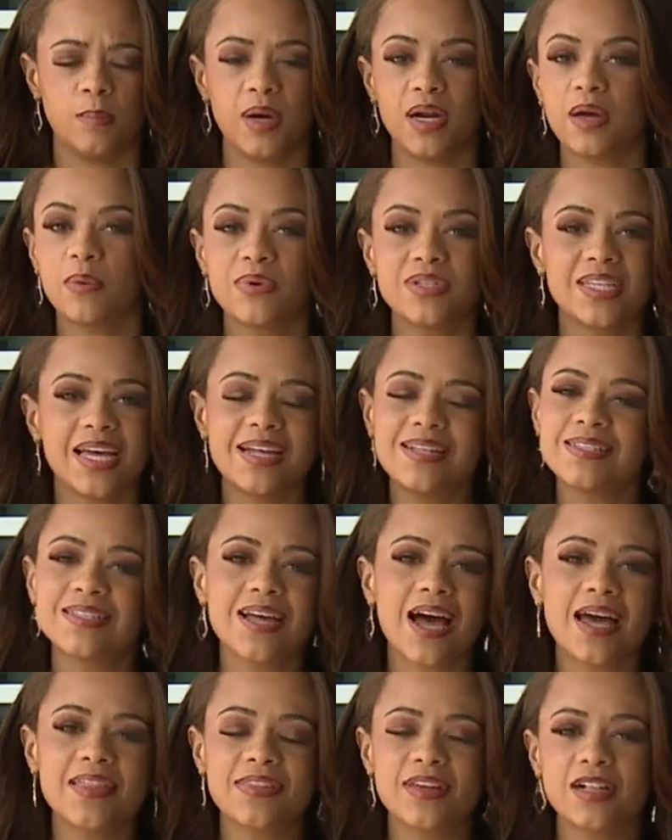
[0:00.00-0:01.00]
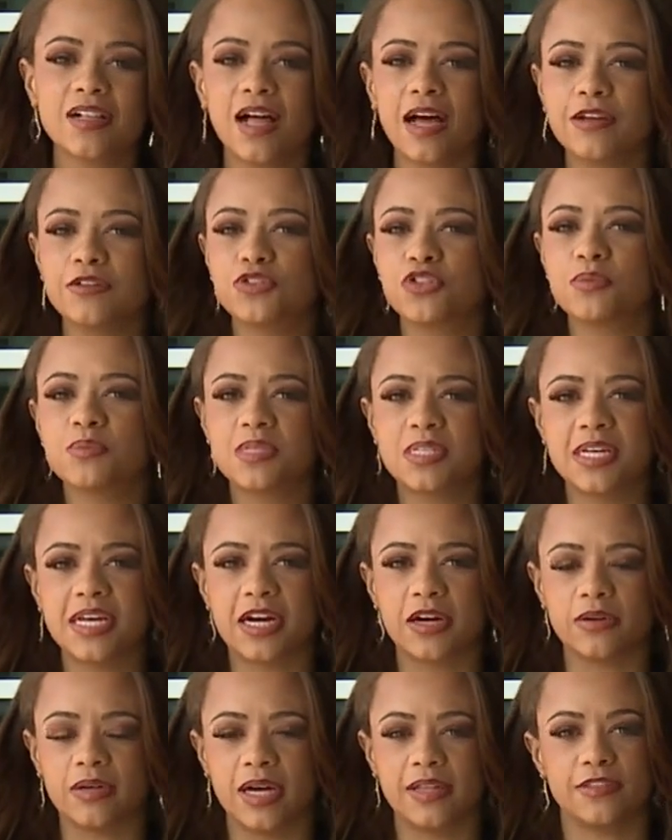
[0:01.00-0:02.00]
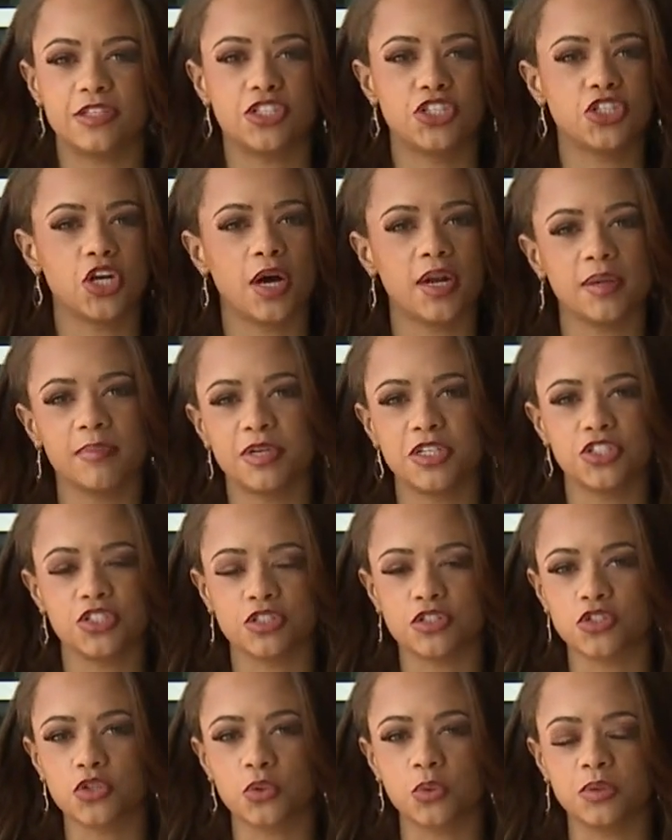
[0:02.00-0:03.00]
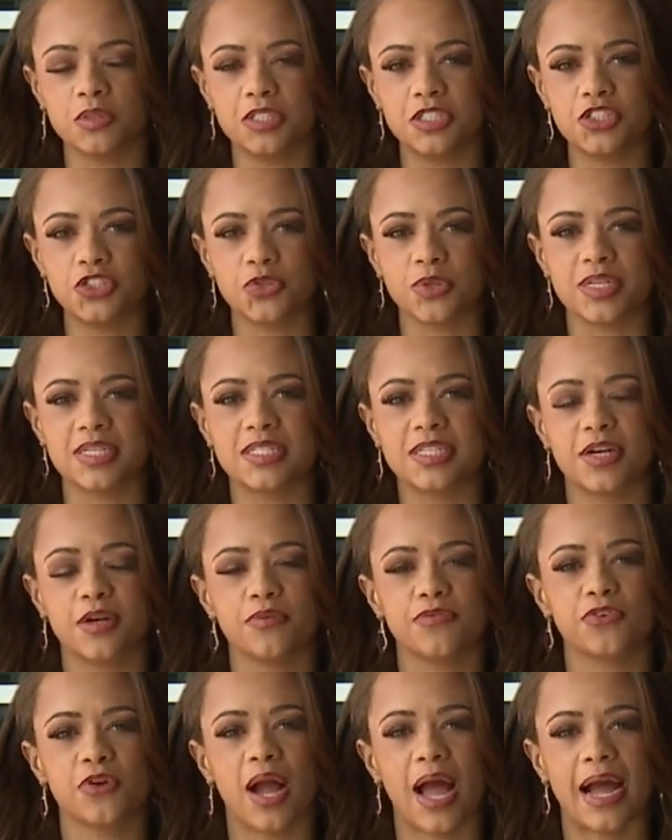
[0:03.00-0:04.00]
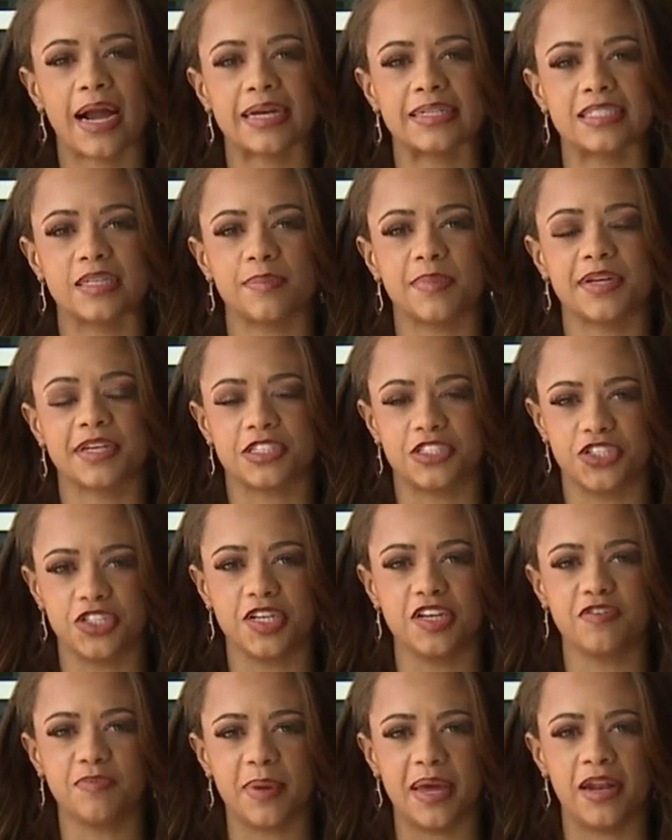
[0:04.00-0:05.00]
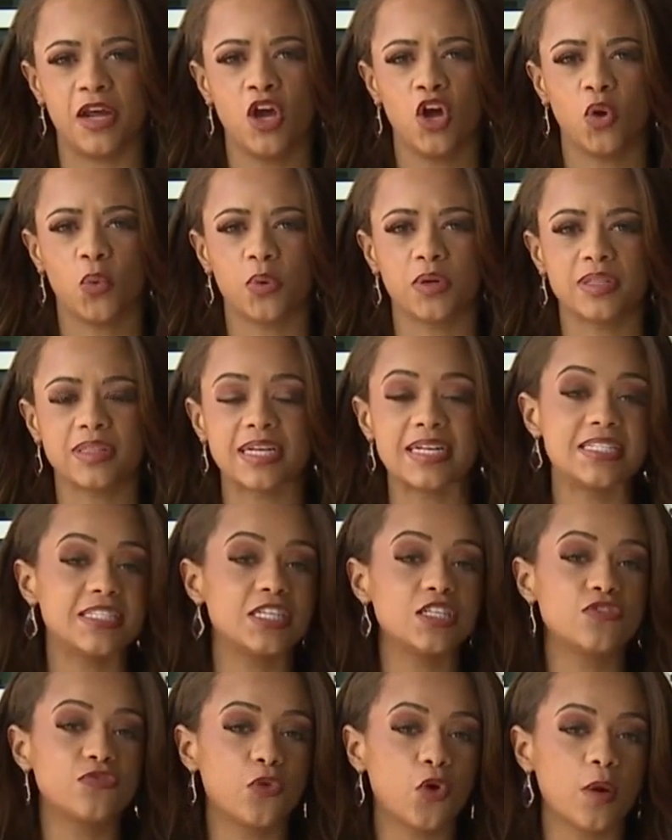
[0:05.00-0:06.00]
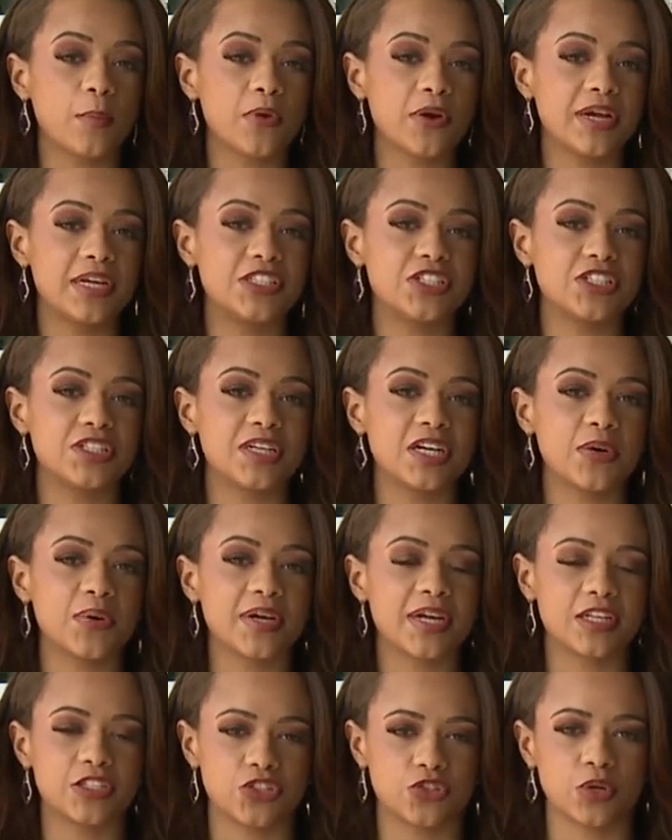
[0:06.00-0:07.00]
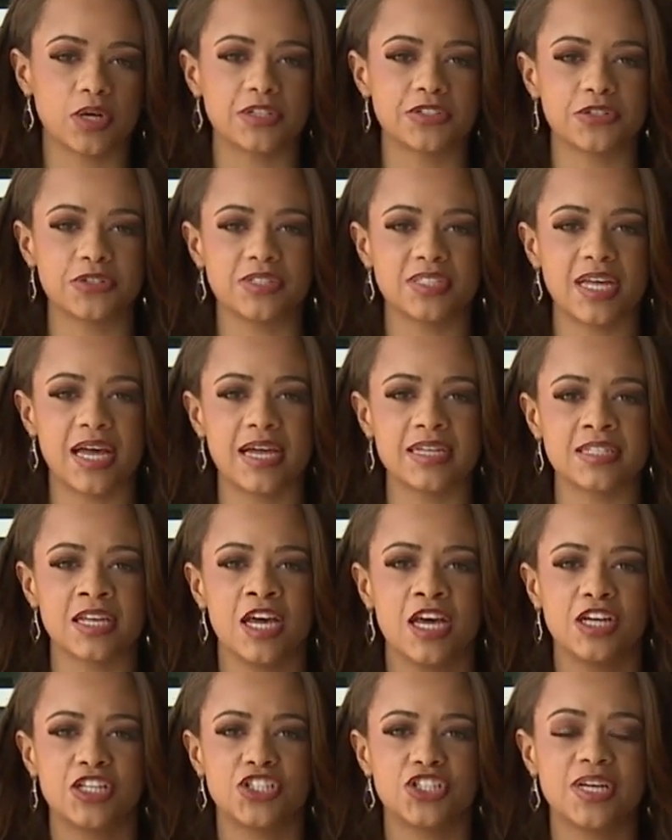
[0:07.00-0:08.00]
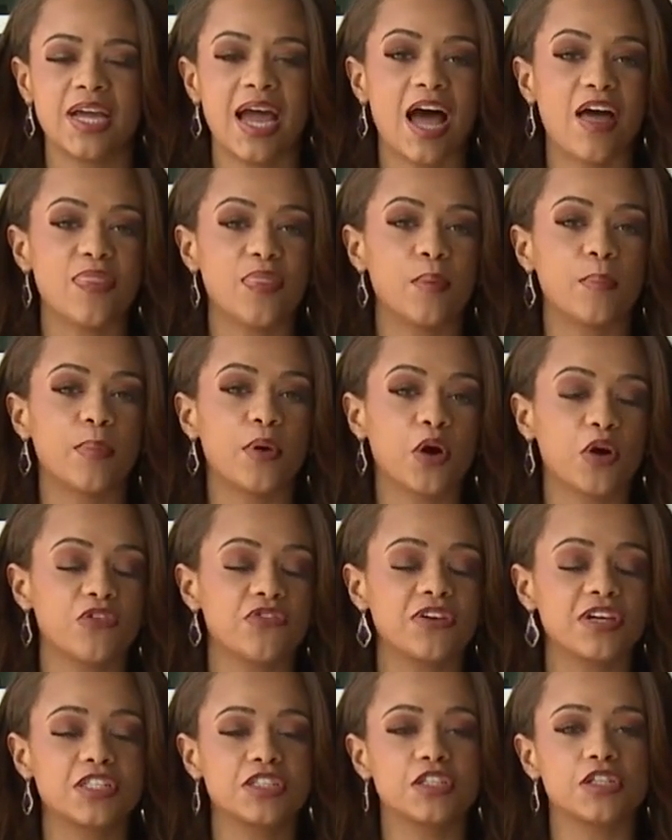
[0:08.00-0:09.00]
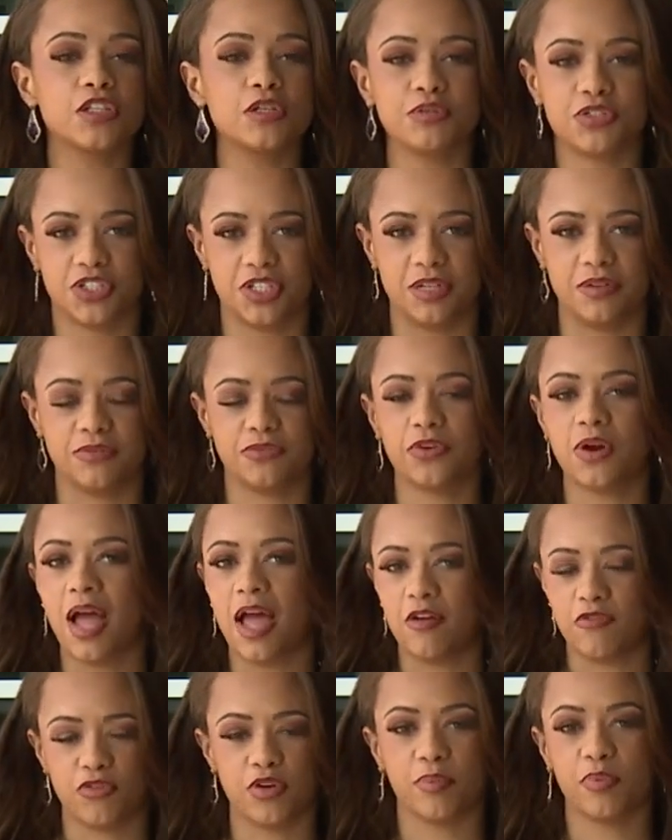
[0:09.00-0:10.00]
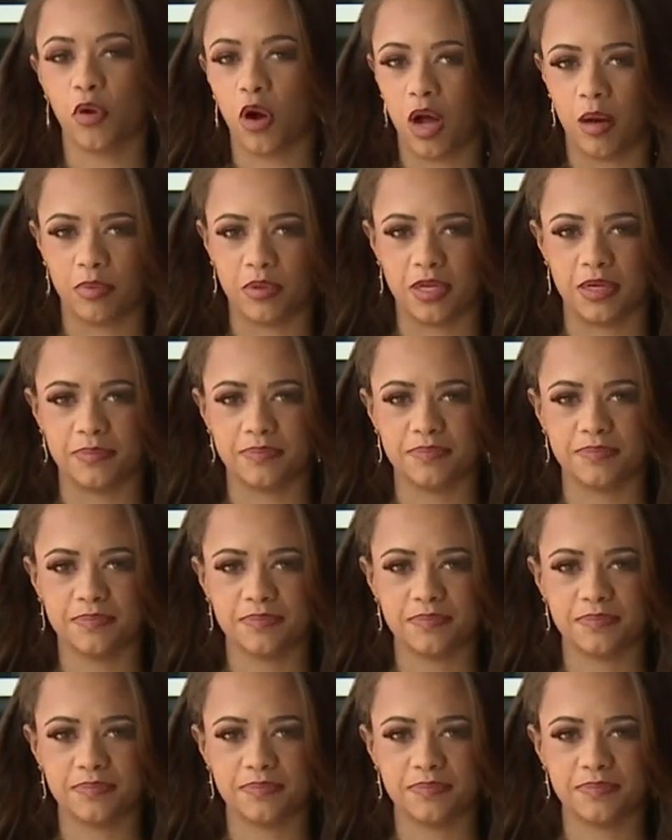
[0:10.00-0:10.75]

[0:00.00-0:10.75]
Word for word: But it was inside the classrooms here at the Shawnee Mission School District Center for Academic Achievement where Lindsey's former engineering instructor says she had the perfect solution for every problem.